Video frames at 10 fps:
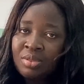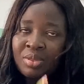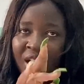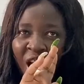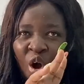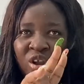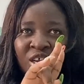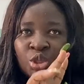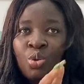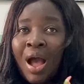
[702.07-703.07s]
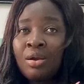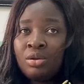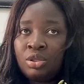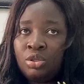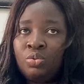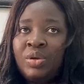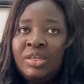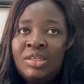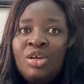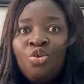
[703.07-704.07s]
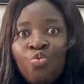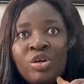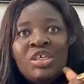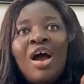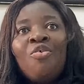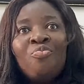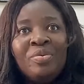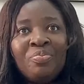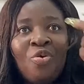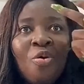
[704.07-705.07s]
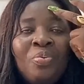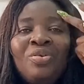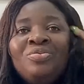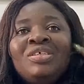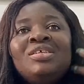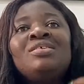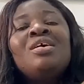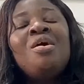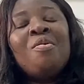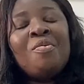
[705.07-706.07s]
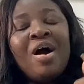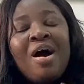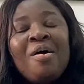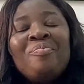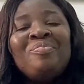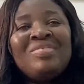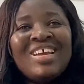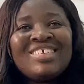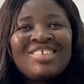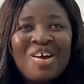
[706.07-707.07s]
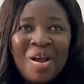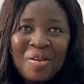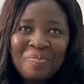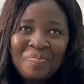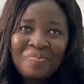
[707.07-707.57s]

There are other two angles to it, which I will be uploading next time.